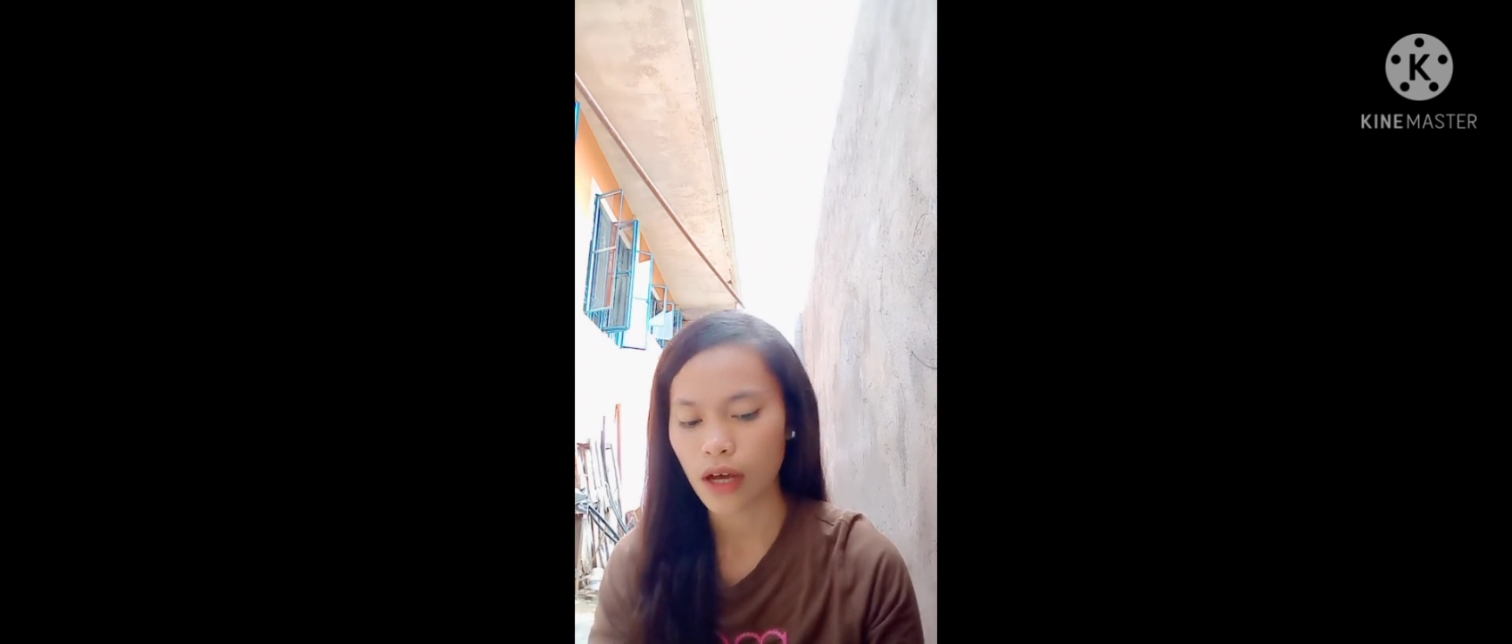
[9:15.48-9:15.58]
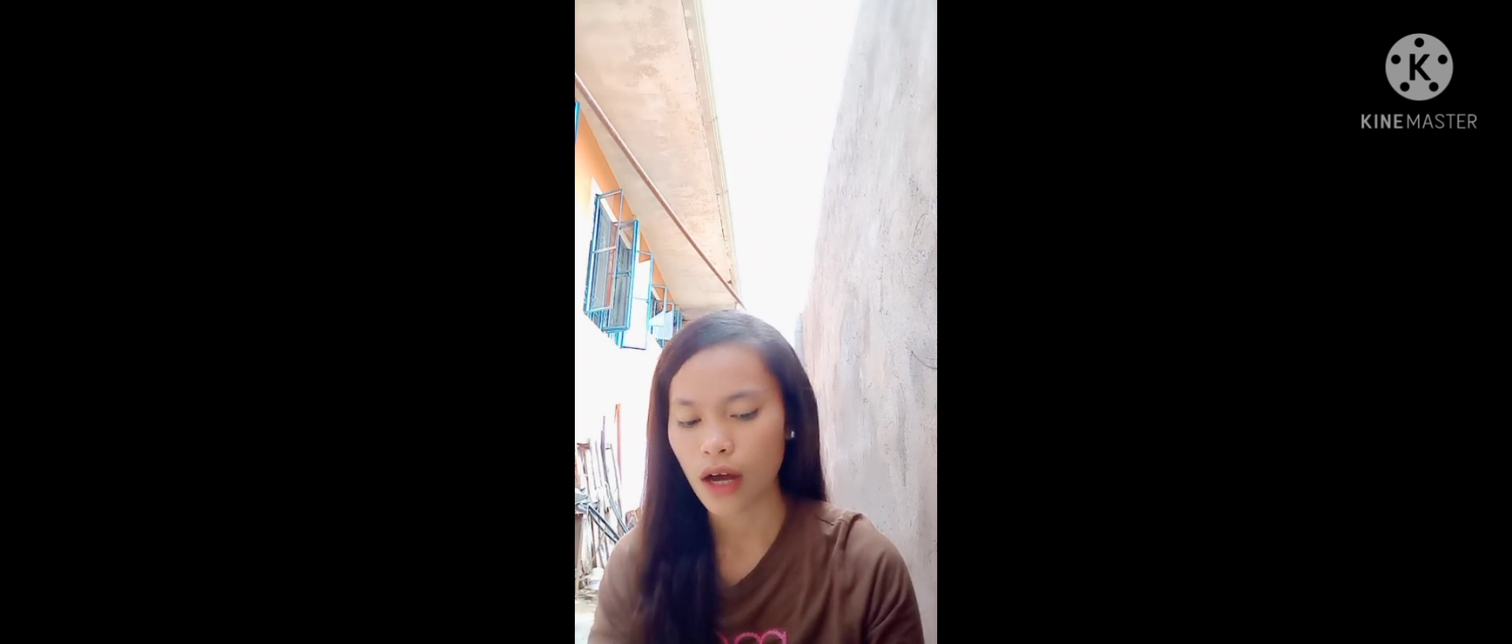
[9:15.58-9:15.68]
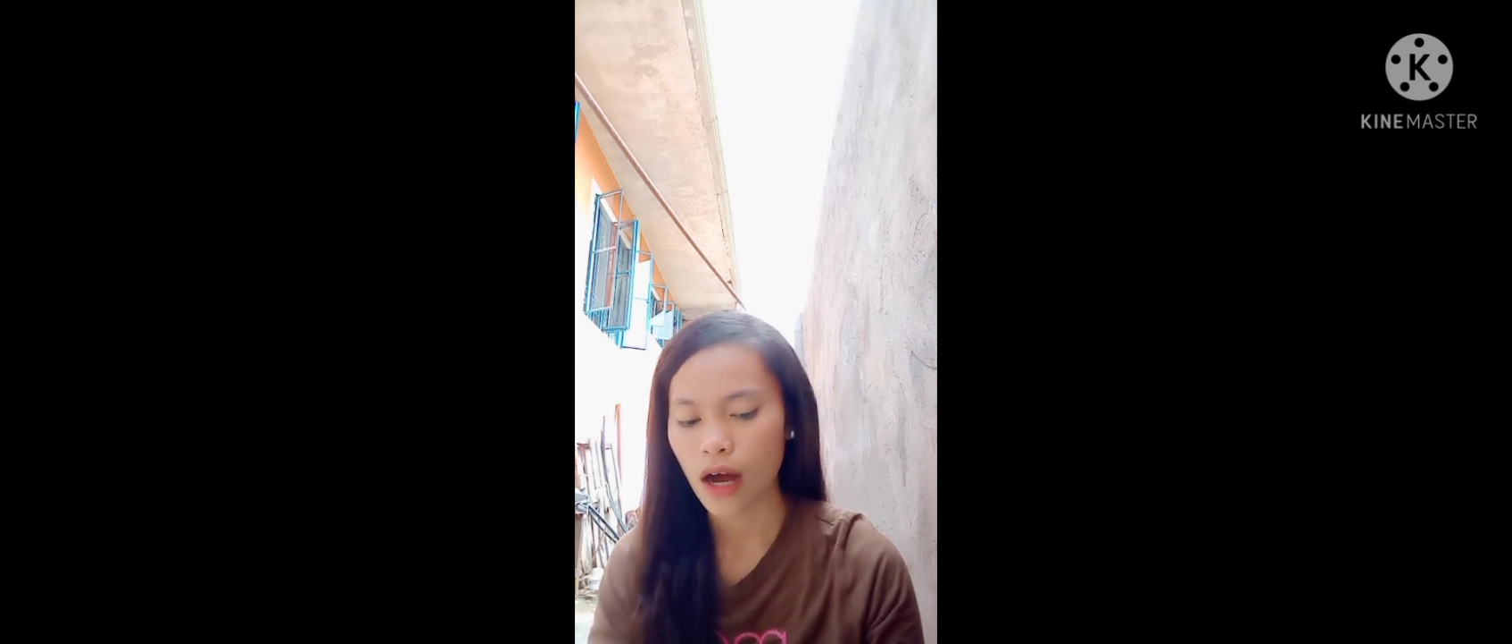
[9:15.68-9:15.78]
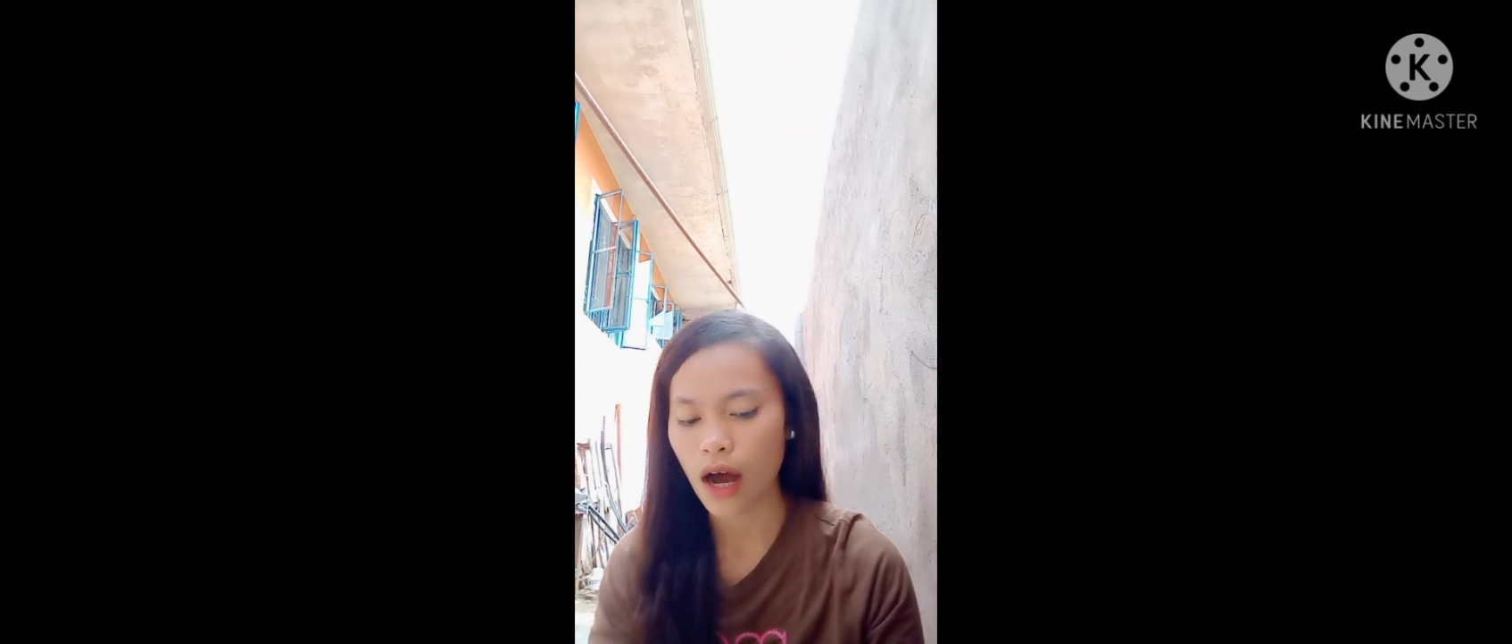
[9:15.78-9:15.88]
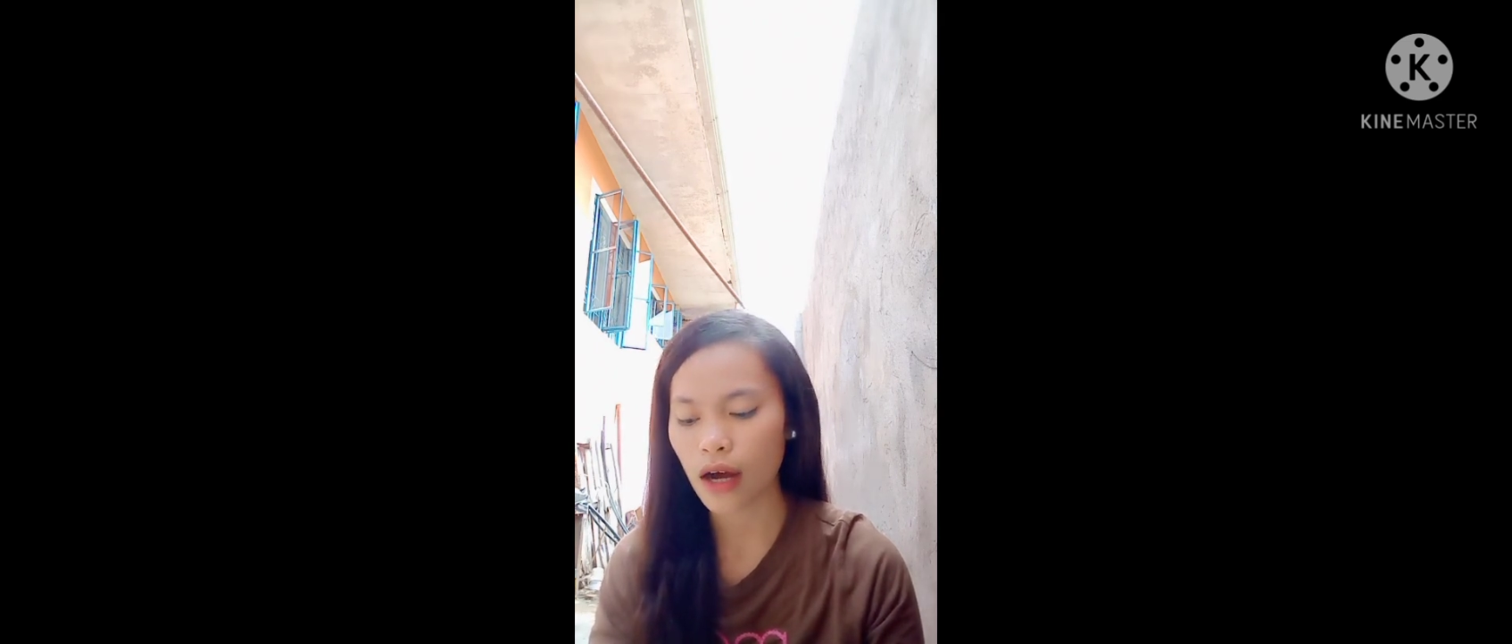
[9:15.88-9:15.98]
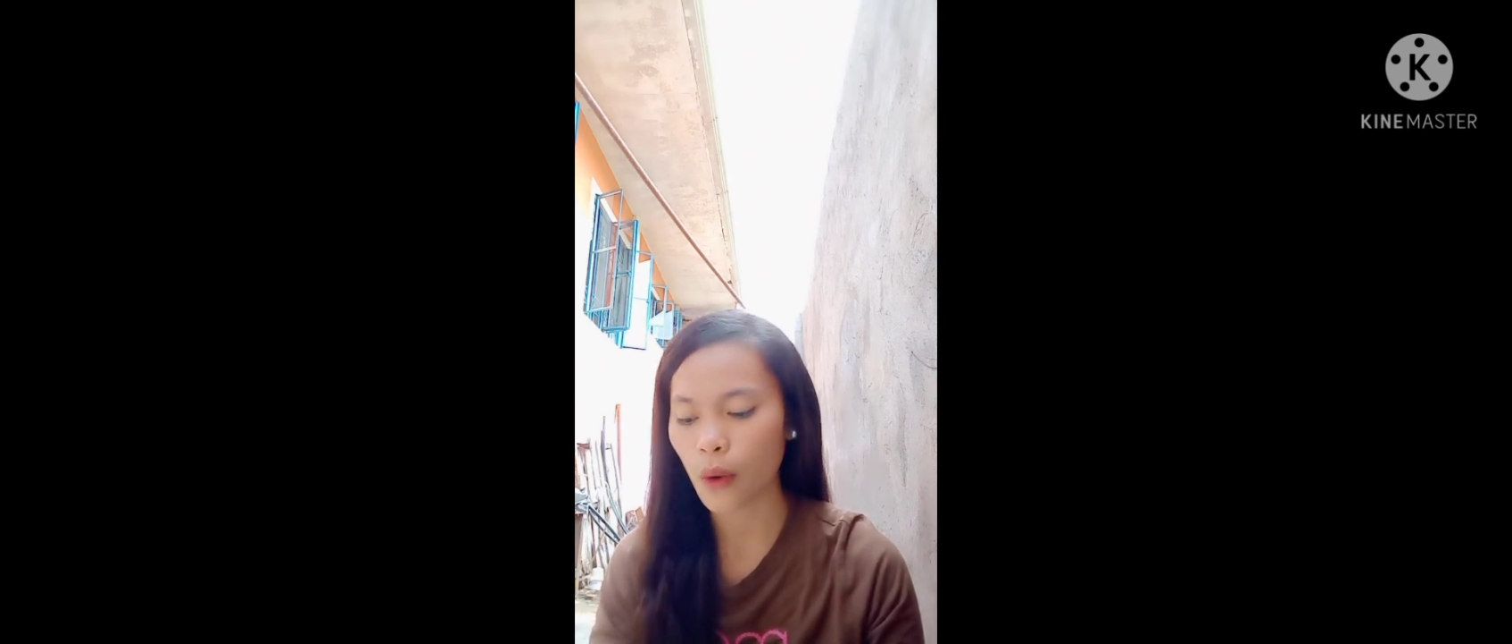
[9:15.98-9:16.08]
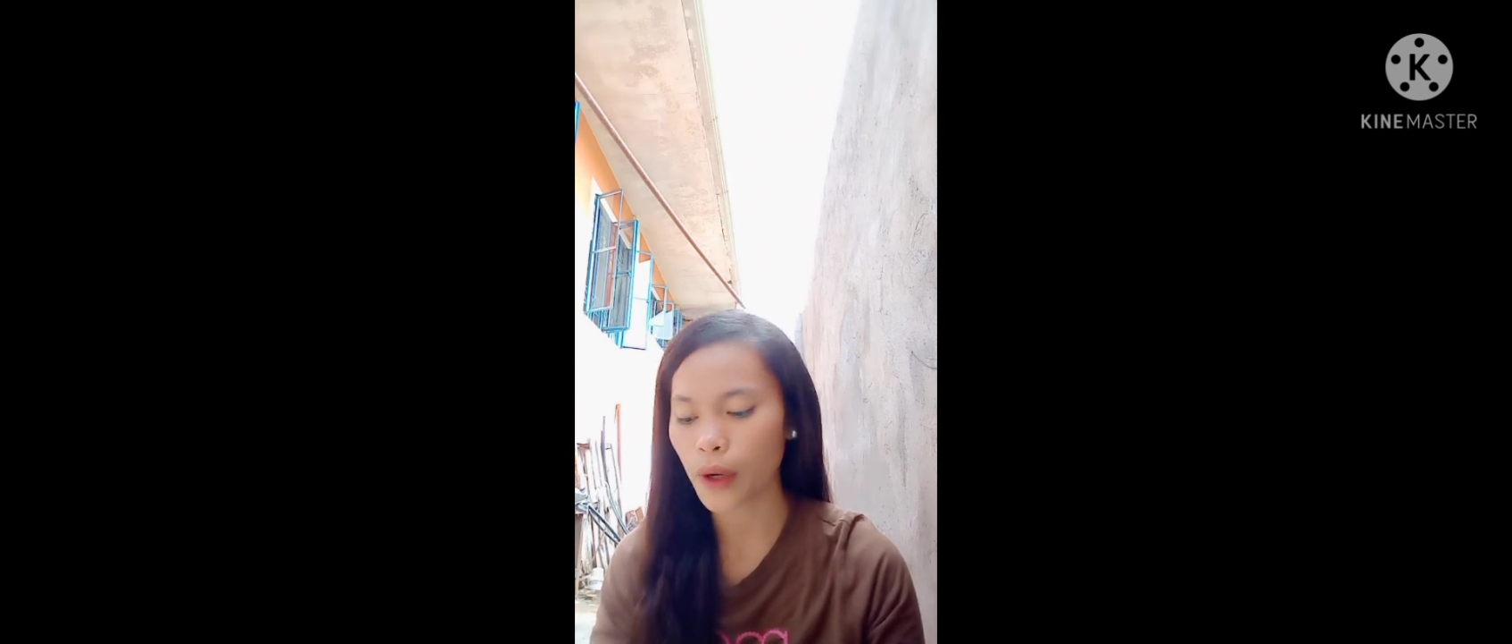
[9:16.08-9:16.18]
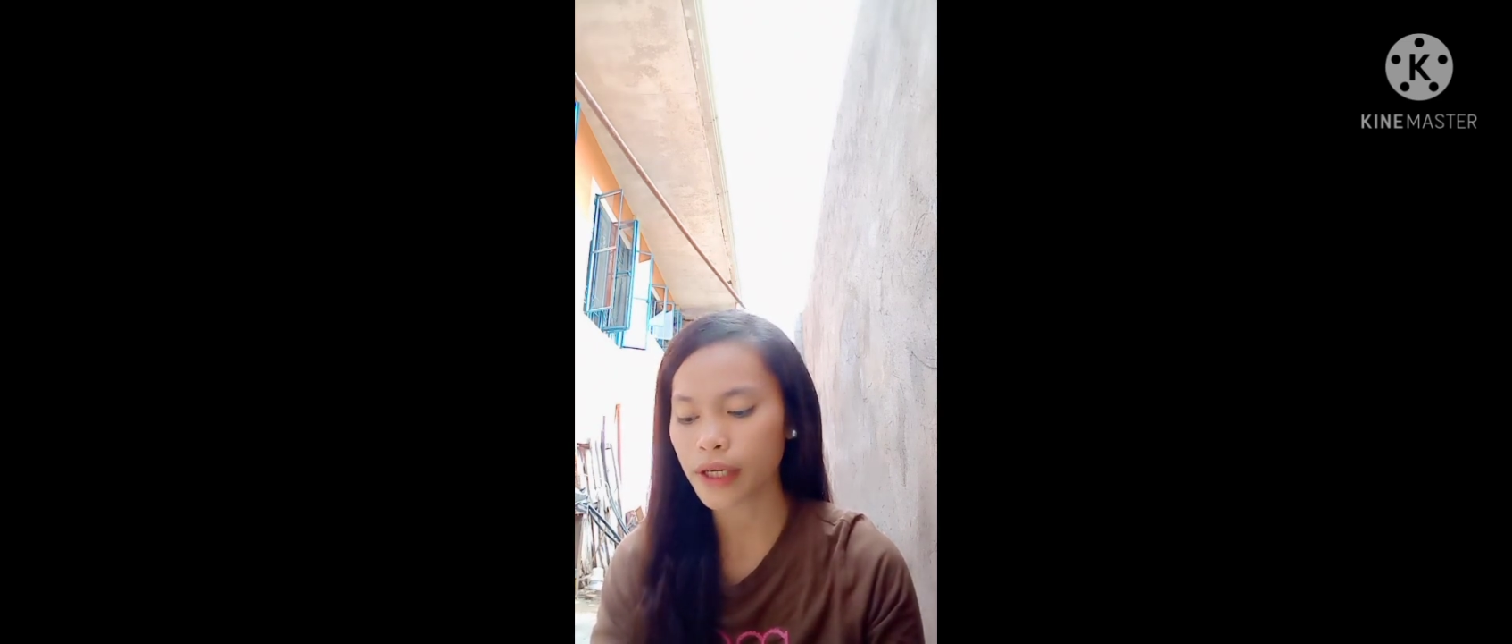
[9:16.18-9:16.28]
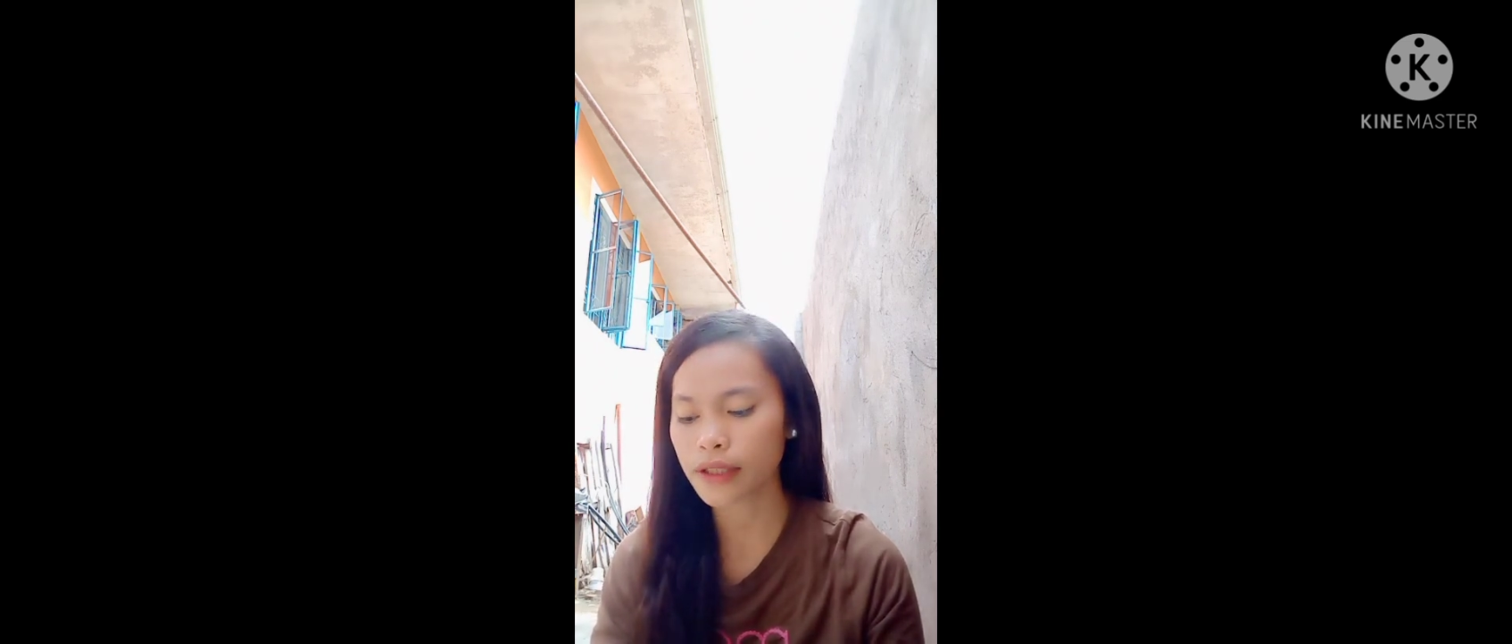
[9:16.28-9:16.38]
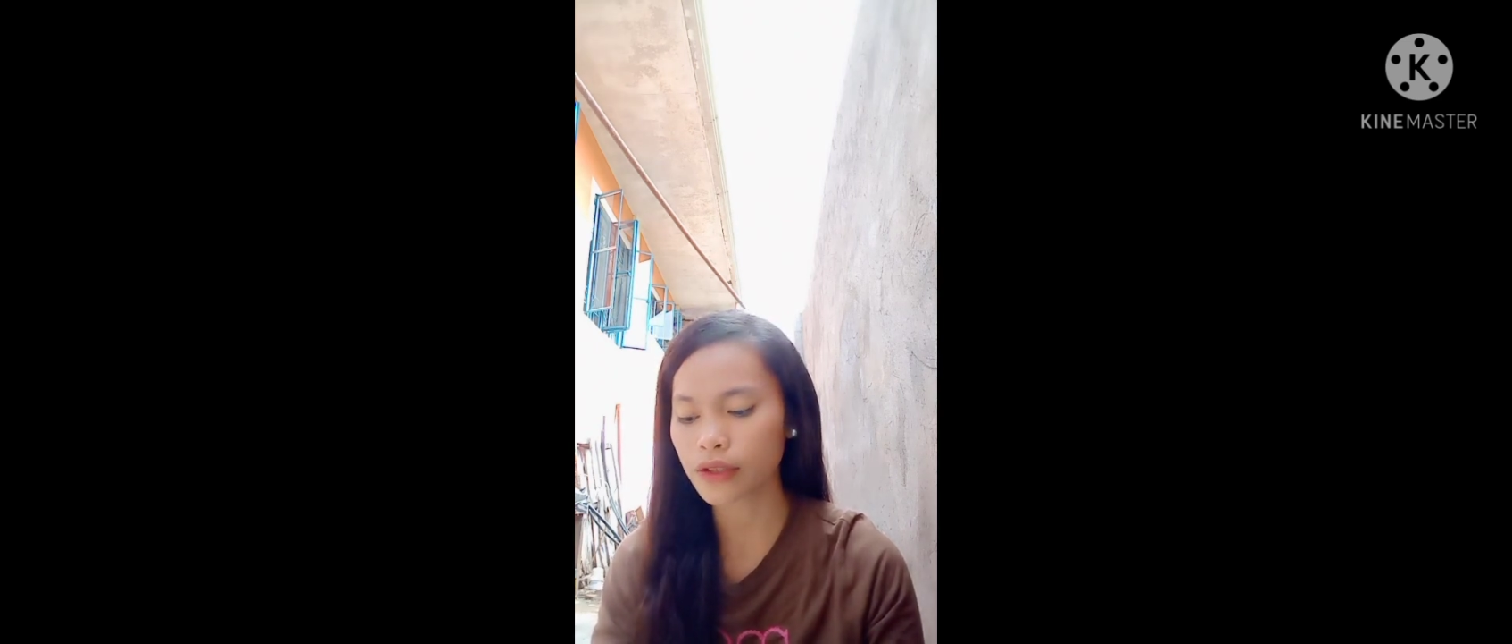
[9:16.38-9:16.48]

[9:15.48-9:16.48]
According